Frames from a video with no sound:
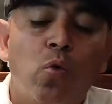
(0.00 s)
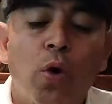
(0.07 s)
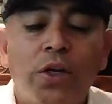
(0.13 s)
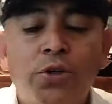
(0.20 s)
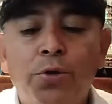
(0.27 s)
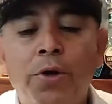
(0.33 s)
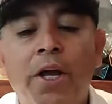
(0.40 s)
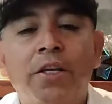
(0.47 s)
What
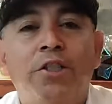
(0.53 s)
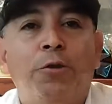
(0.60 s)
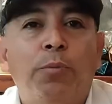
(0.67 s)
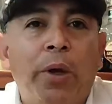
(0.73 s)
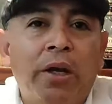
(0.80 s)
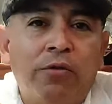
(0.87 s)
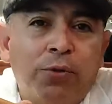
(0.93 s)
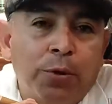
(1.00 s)
should I
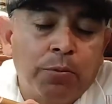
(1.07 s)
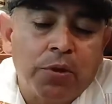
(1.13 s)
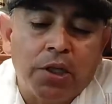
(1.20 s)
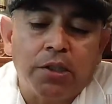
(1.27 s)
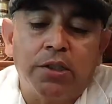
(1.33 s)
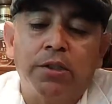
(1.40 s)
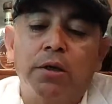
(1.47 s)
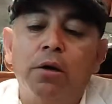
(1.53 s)
expect from
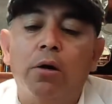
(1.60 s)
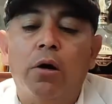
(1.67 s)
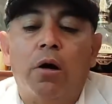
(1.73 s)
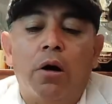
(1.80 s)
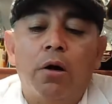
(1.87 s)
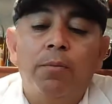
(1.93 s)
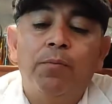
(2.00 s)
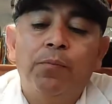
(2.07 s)
this
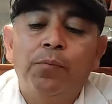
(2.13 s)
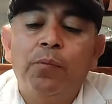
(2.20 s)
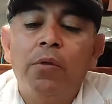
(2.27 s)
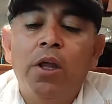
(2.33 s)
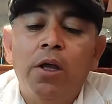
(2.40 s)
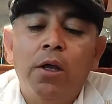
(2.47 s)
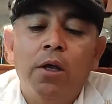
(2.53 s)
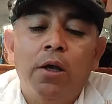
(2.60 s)
cigar?
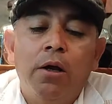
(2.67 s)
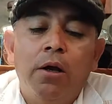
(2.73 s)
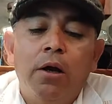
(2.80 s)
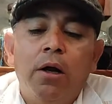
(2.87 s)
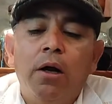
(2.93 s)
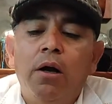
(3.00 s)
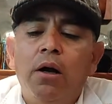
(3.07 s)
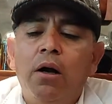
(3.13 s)

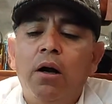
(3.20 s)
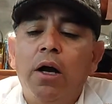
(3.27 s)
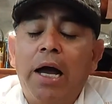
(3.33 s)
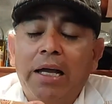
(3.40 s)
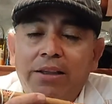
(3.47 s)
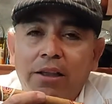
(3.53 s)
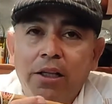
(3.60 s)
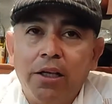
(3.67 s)

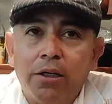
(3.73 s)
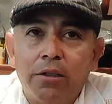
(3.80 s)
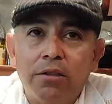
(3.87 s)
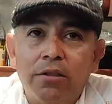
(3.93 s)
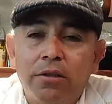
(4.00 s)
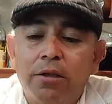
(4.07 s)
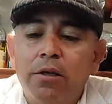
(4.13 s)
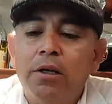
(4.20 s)
At
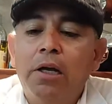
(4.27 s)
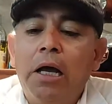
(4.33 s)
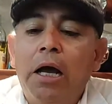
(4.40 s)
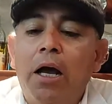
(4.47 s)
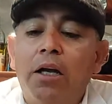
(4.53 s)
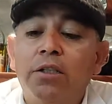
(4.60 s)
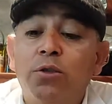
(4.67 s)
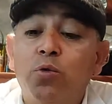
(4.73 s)
least,
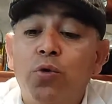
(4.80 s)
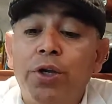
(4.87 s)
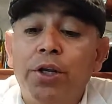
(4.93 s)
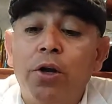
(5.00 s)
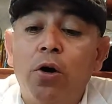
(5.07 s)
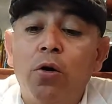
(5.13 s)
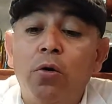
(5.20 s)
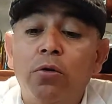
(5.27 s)
as we
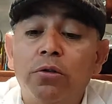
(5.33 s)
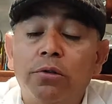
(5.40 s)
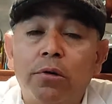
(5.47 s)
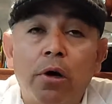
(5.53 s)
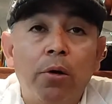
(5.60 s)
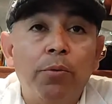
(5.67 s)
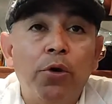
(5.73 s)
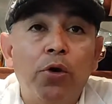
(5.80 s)
know,
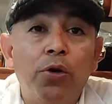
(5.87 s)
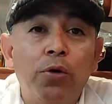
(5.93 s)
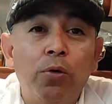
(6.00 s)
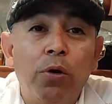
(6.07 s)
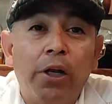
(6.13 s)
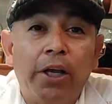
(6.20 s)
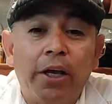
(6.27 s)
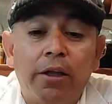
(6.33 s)
Romeo y
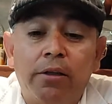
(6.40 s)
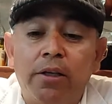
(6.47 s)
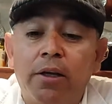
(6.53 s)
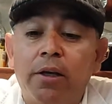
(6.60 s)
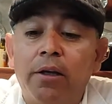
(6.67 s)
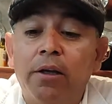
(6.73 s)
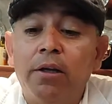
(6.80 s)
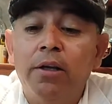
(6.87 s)

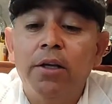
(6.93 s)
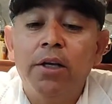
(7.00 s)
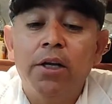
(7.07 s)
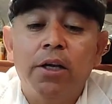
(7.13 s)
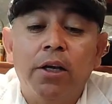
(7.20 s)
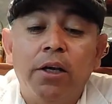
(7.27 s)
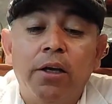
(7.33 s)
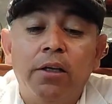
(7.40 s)
Julieta,
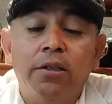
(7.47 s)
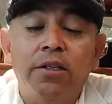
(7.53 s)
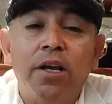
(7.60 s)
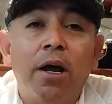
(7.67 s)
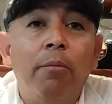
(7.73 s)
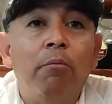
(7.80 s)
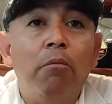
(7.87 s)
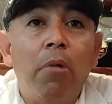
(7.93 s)
it's
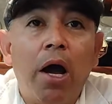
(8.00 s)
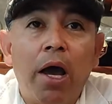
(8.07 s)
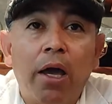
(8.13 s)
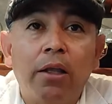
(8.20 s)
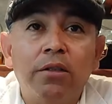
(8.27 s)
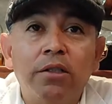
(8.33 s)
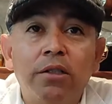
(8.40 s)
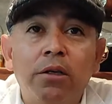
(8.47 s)
a
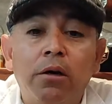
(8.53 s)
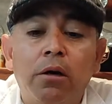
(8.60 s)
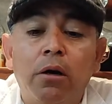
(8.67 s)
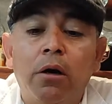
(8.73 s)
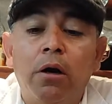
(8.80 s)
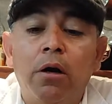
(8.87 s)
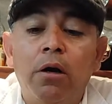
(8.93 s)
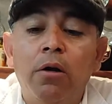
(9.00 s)
mild
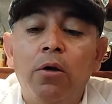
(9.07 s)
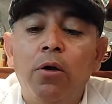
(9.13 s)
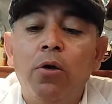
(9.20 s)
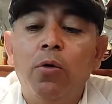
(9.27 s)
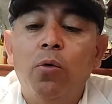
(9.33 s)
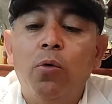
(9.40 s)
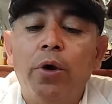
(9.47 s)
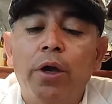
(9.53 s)
cigar
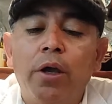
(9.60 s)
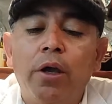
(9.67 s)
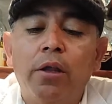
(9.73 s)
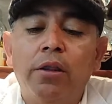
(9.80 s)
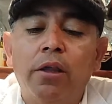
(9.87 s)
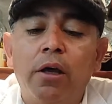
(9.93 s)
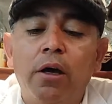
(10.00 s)
with